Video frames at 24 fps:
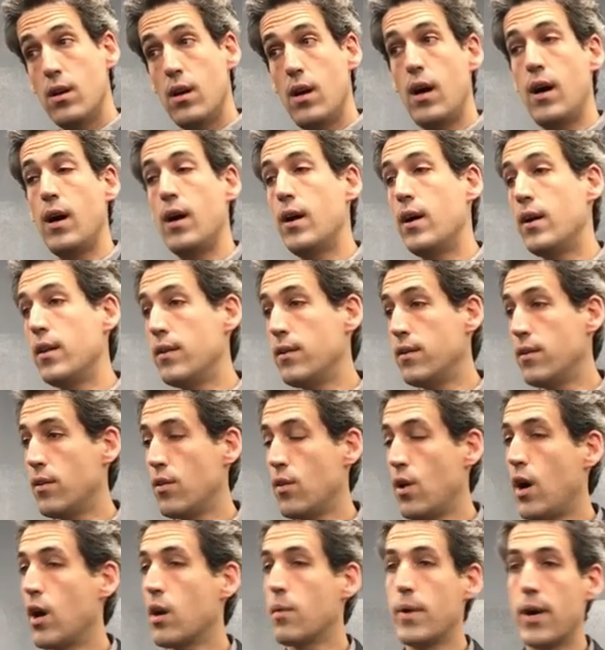on
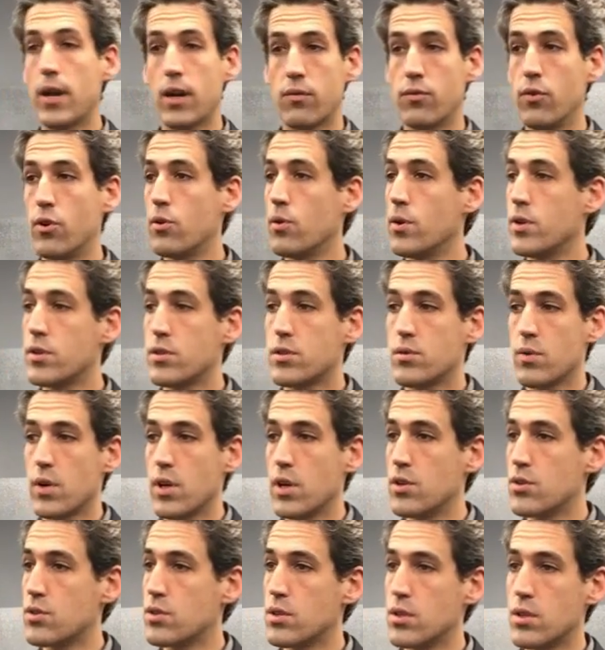automatic voter
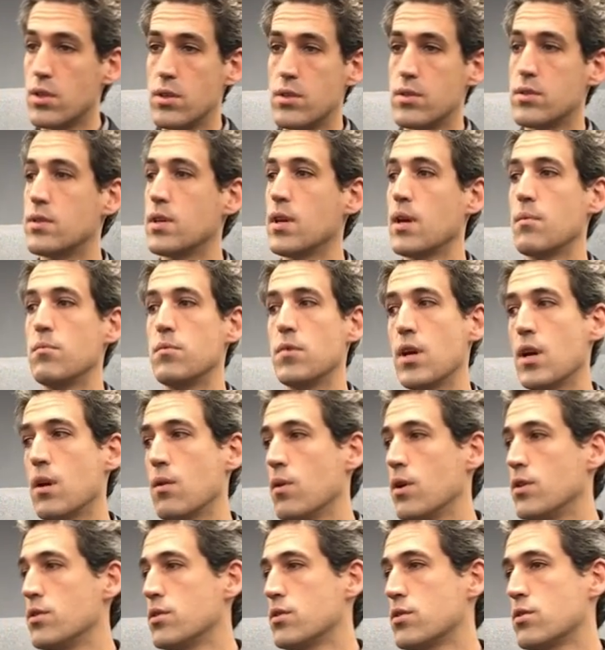registration, same-day
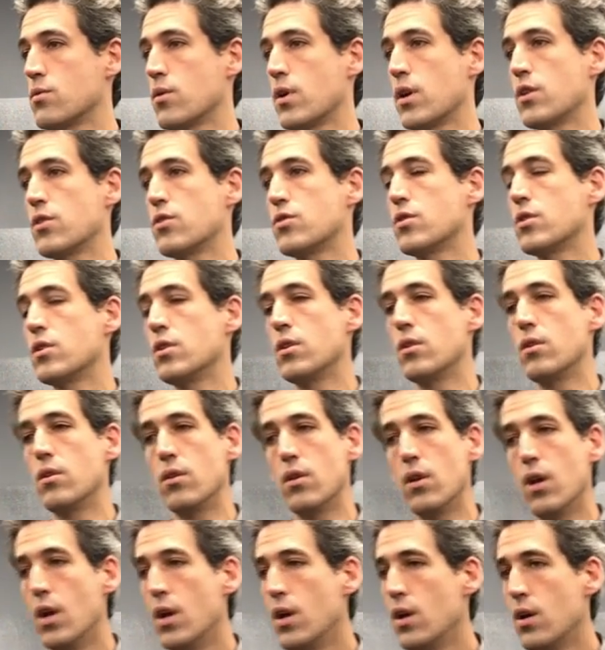
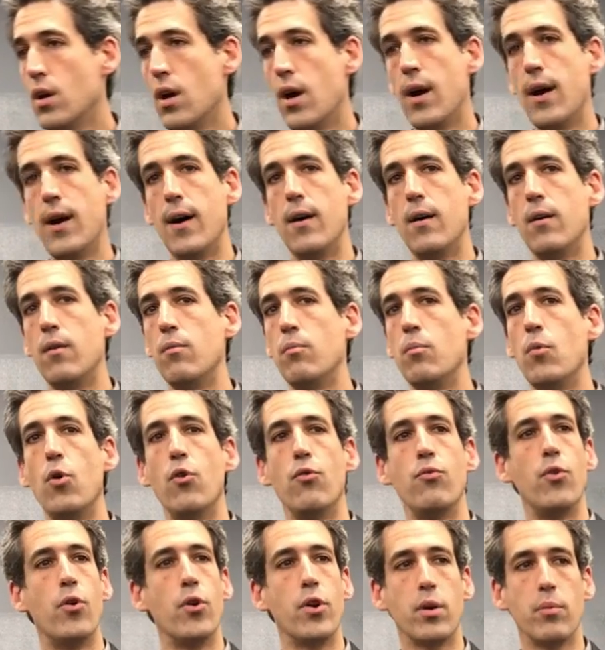registration,
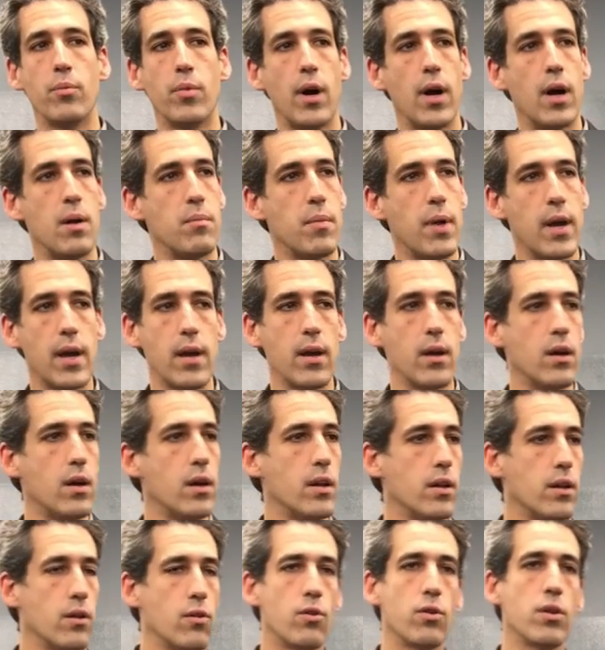voting by
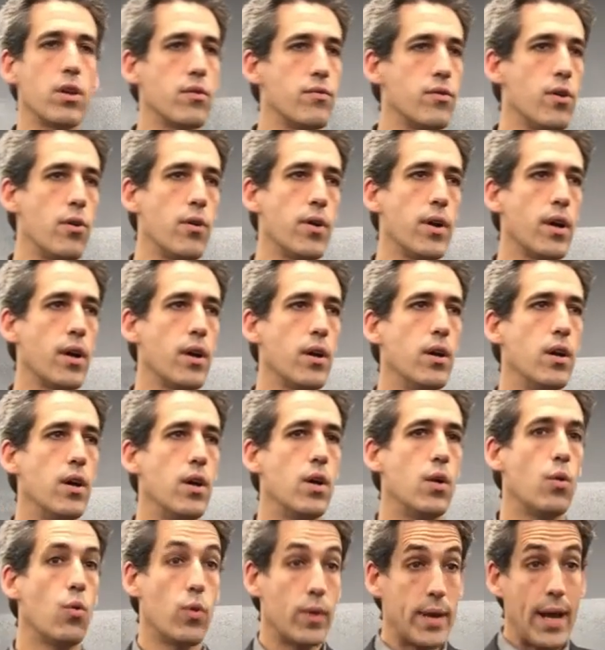mail, early voting,
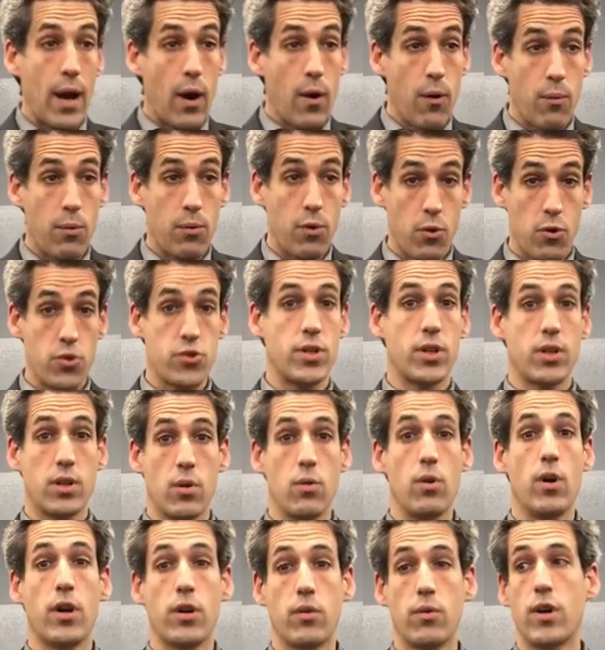we're now lurching in the
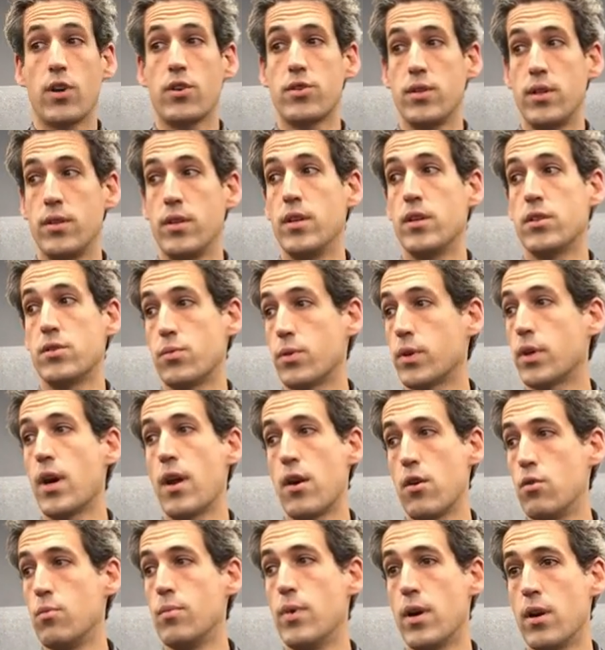wrong direction on this. We've got
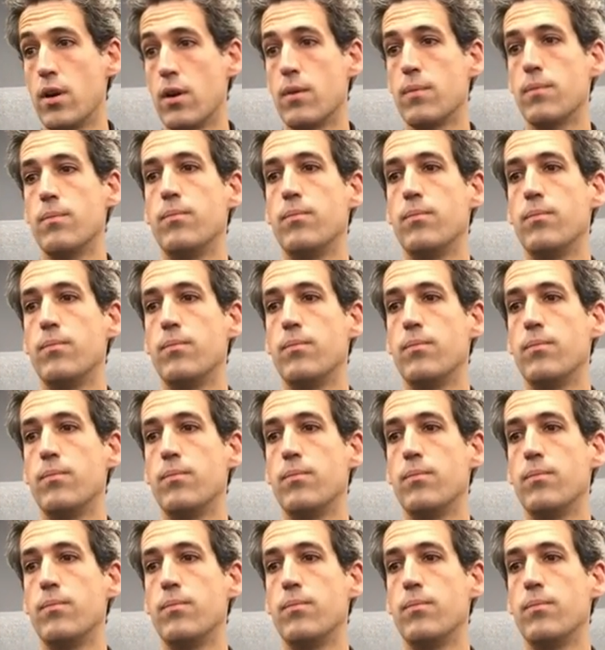to do better.